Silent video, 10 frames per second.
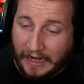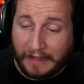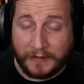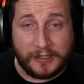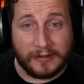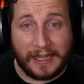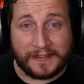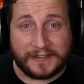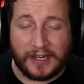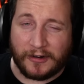hey, if you do like
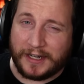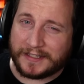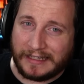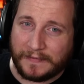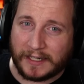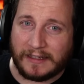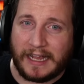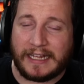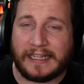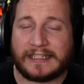the series, give it a
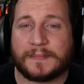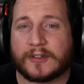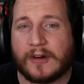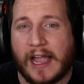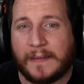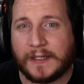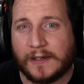like, get subscribed.